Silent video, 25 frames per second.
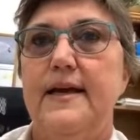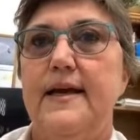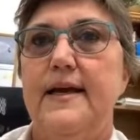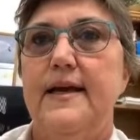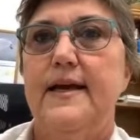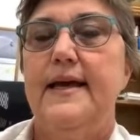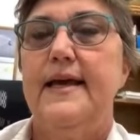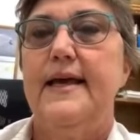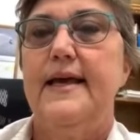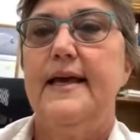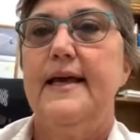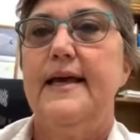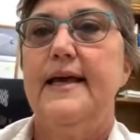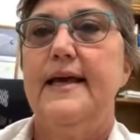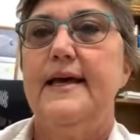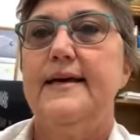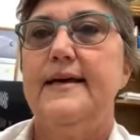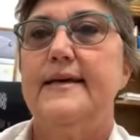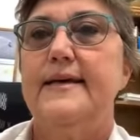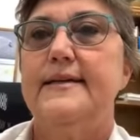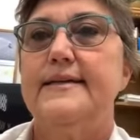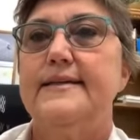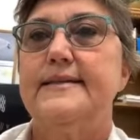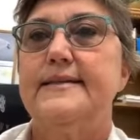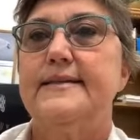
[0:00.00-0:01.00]

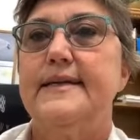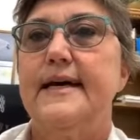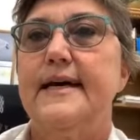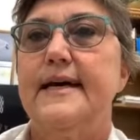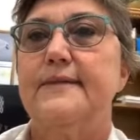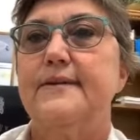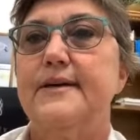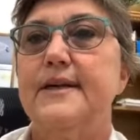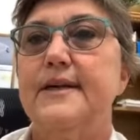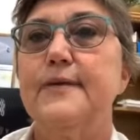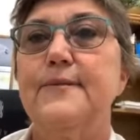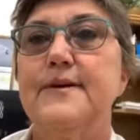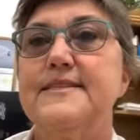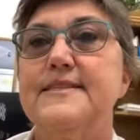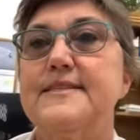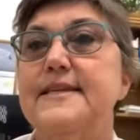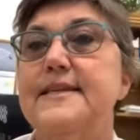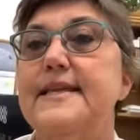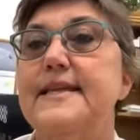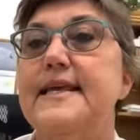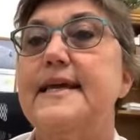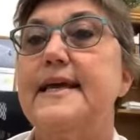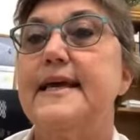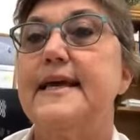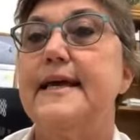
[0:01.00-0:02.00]
And I really
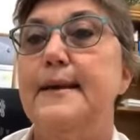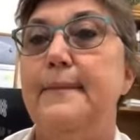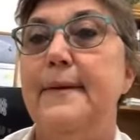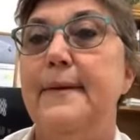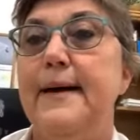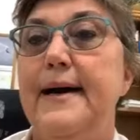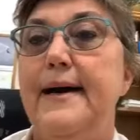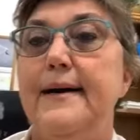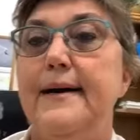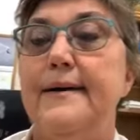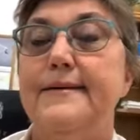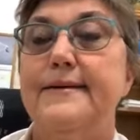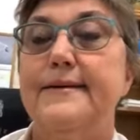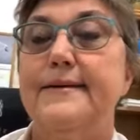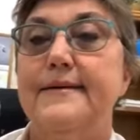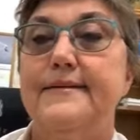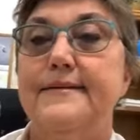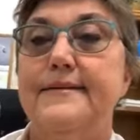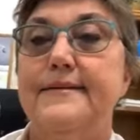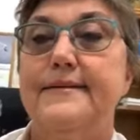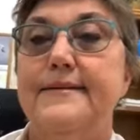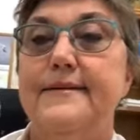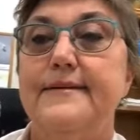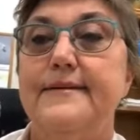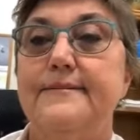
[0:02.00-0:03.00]
wasn't thinking about
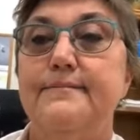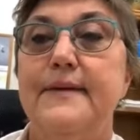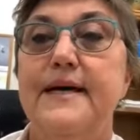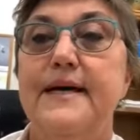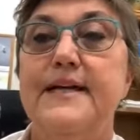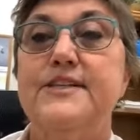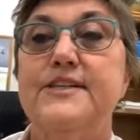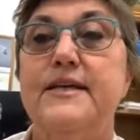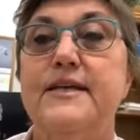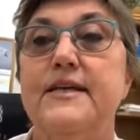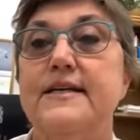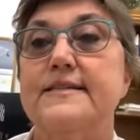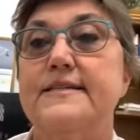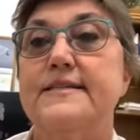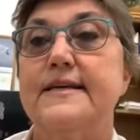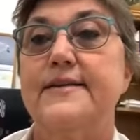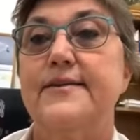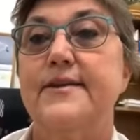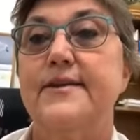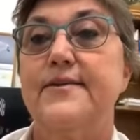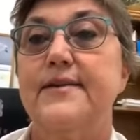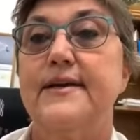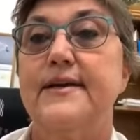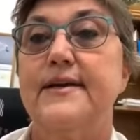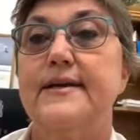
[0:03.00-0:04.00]
much else
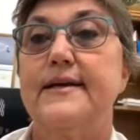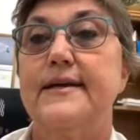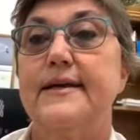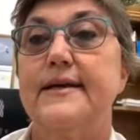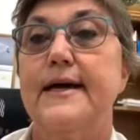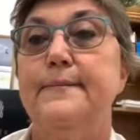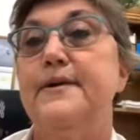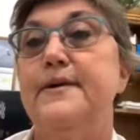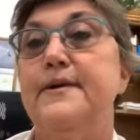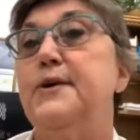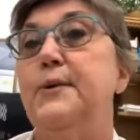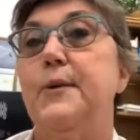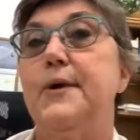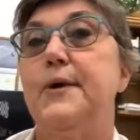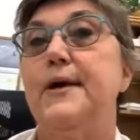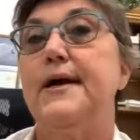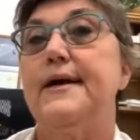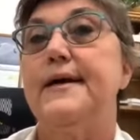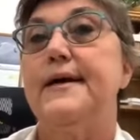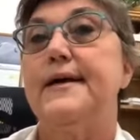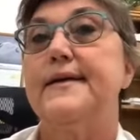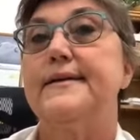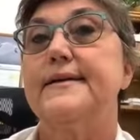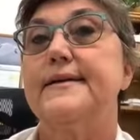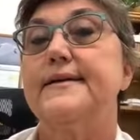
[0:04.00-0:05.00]
other than coming to
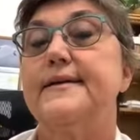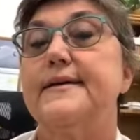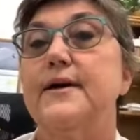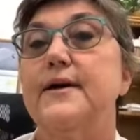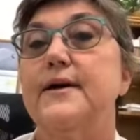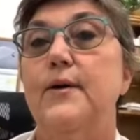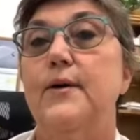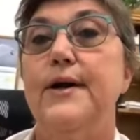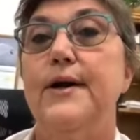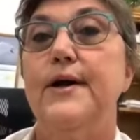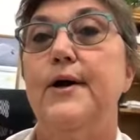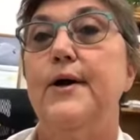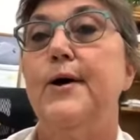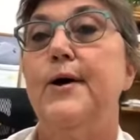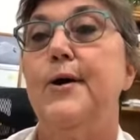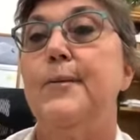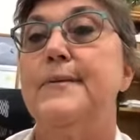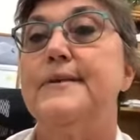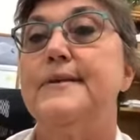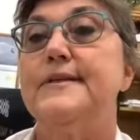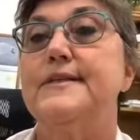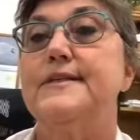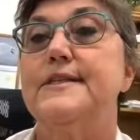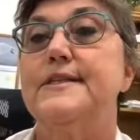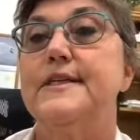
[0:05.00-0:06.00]
work and going home
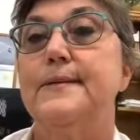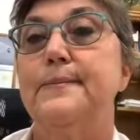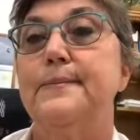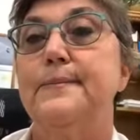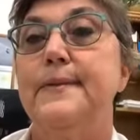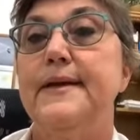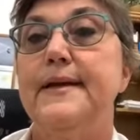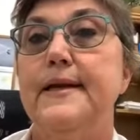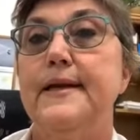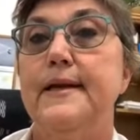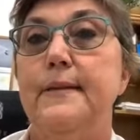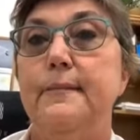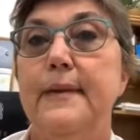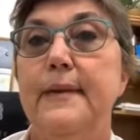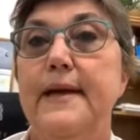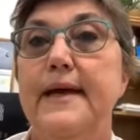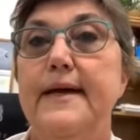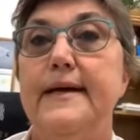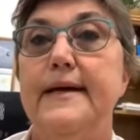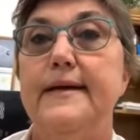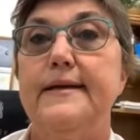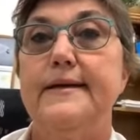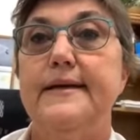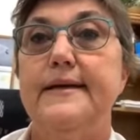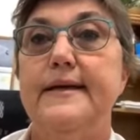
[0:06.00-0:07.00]
and jumping into
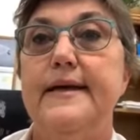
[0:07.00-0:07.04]
bed.